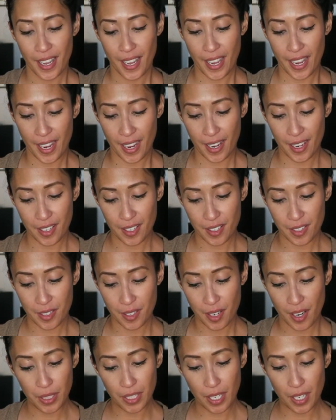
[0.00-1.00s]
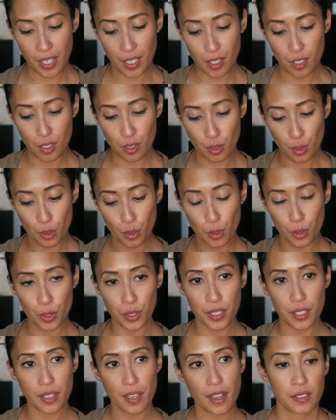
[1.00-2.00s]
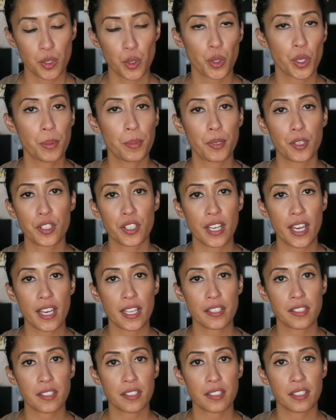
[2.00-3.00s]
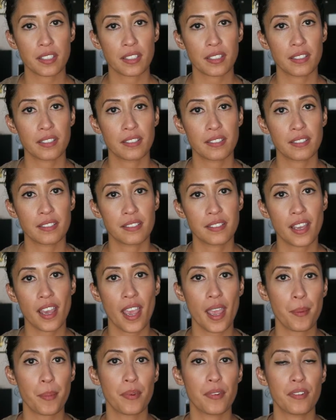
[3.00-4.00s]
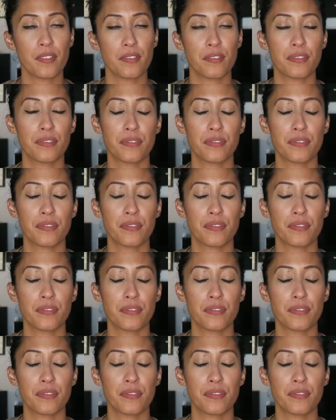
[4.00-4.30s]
and but they sold Tory Birch-esque type of